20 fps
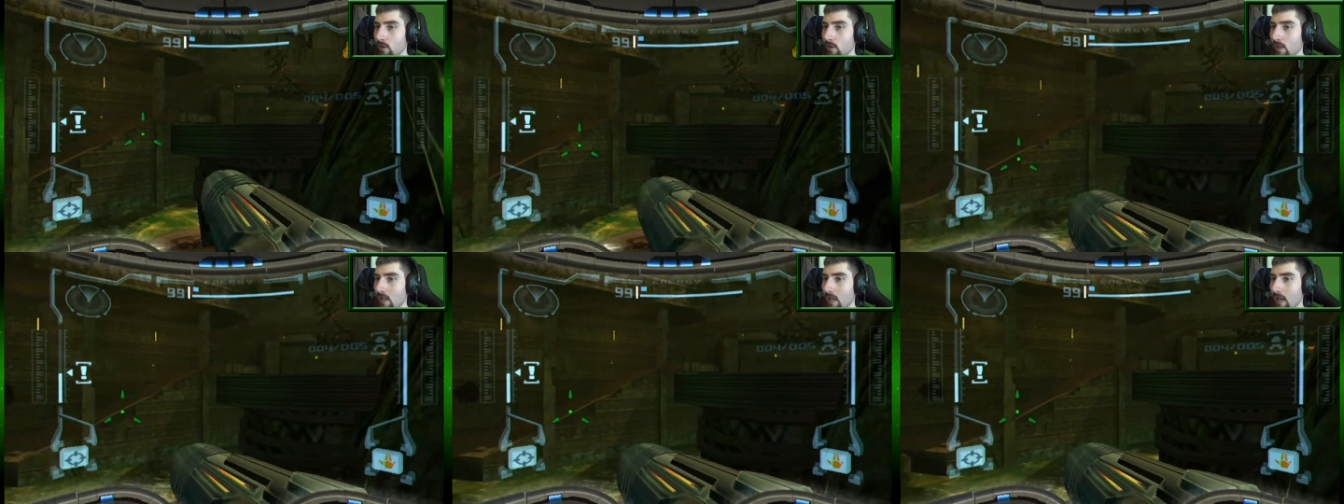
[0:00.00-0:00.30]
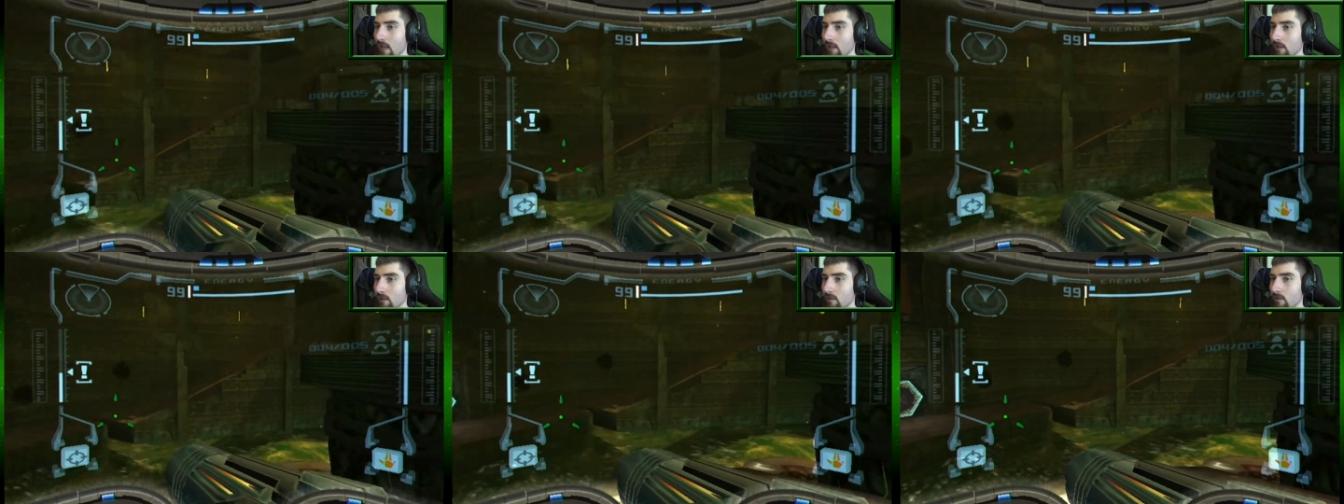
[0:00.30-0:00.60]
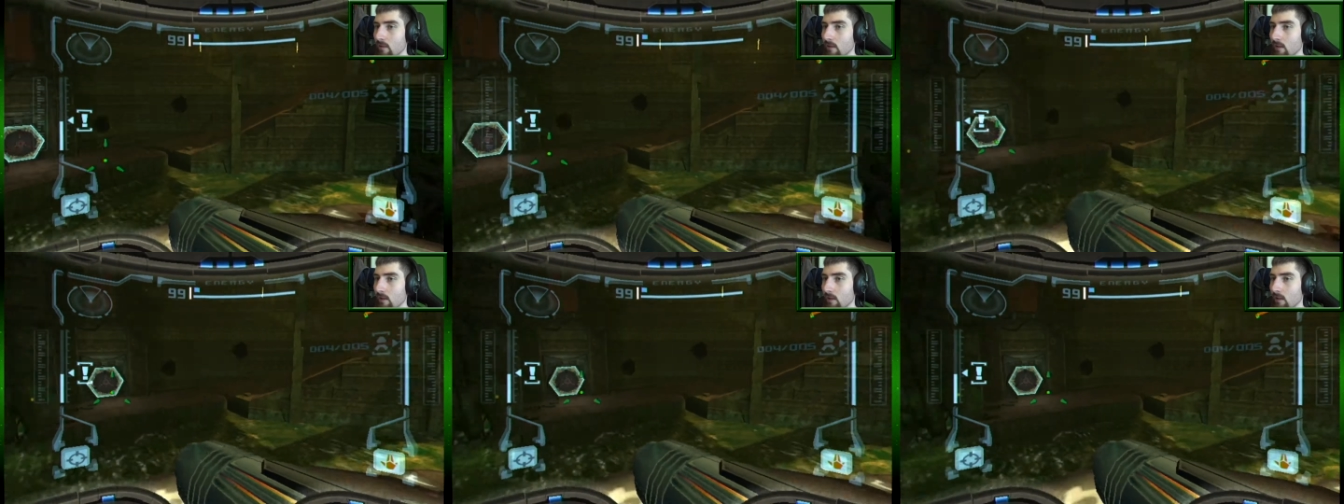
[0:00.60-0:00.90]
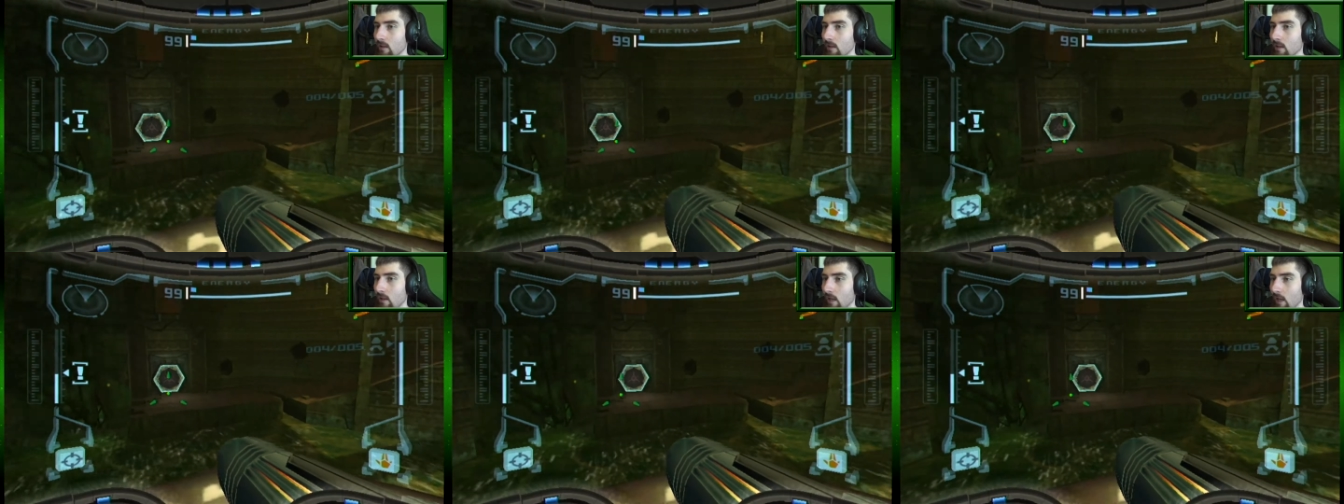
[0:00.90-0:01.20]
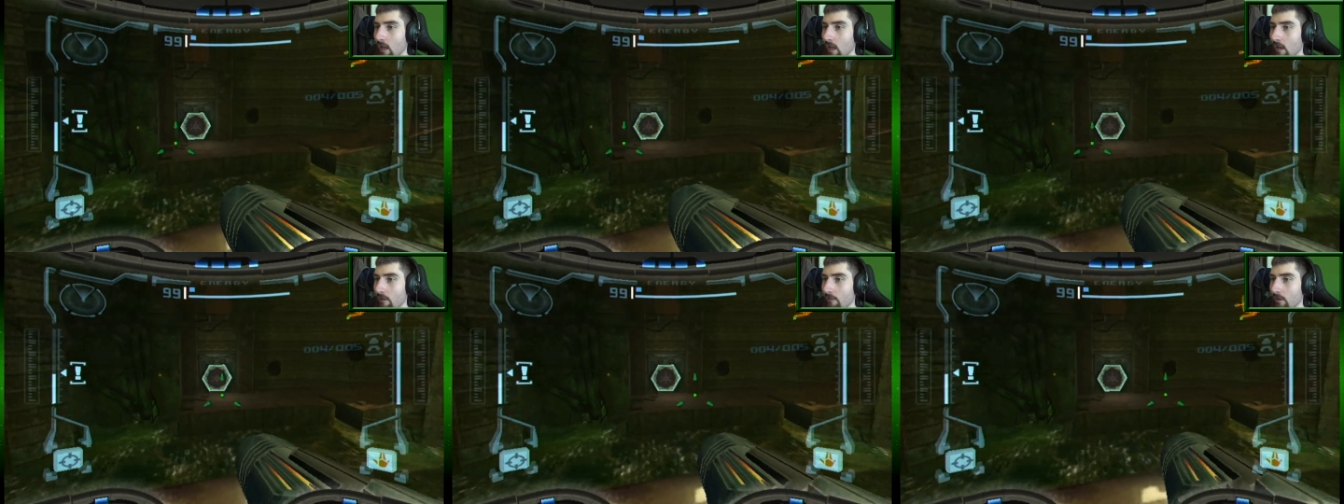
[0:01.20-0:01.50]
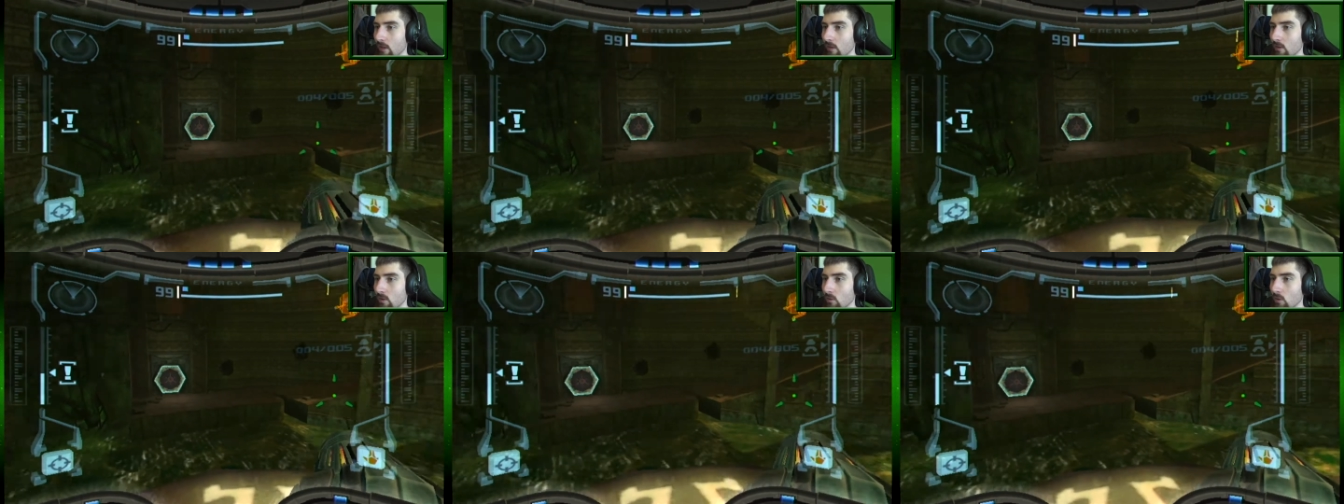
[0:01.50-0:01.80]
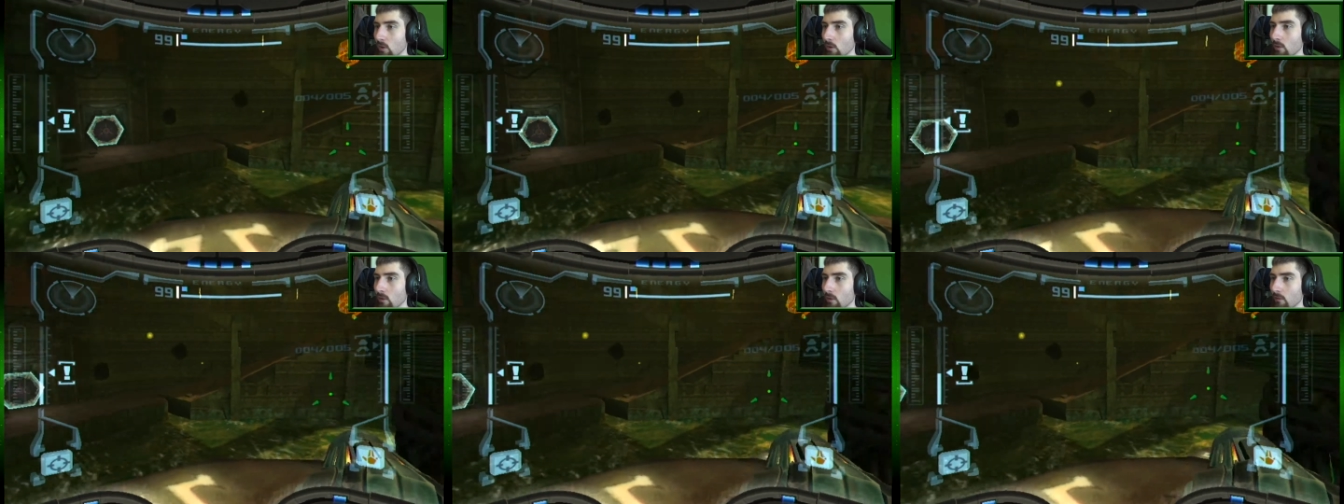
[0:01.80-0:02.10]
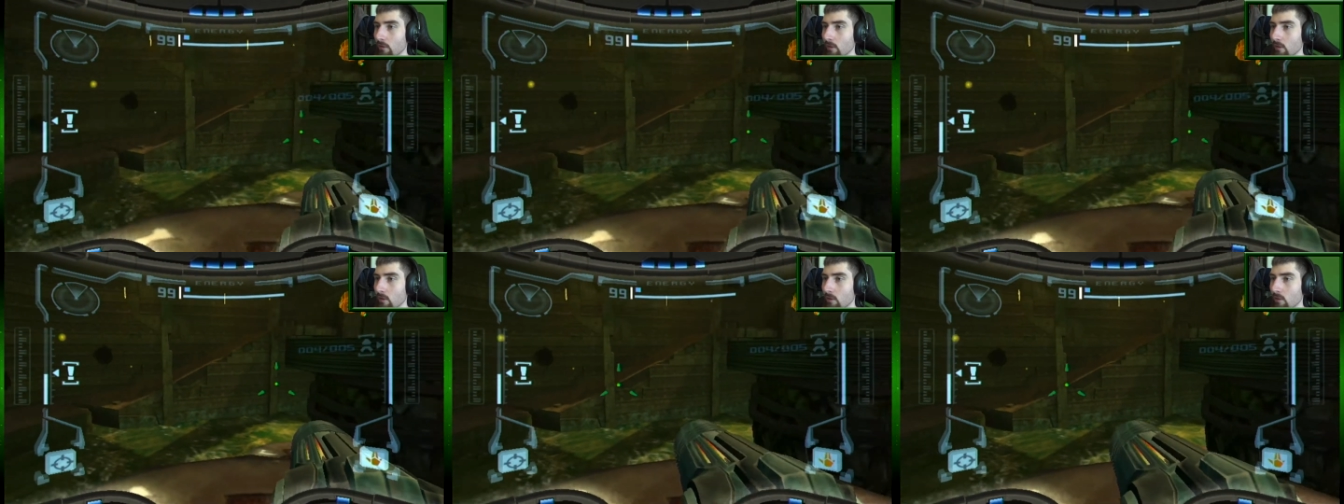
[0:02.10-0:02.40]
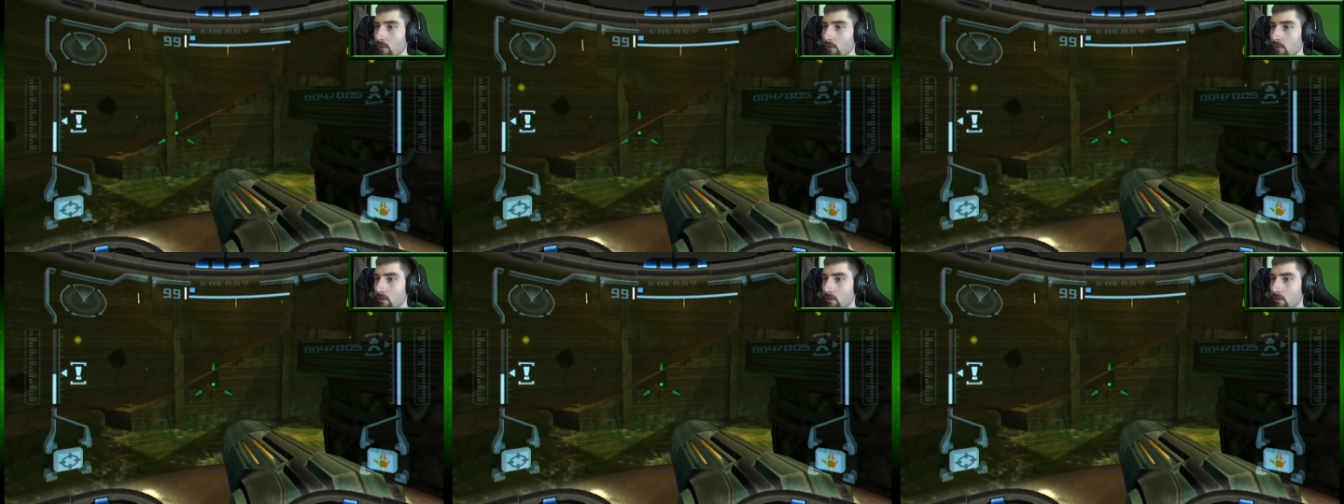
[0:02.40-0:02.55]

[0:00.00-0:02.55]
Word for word: can't have any control over.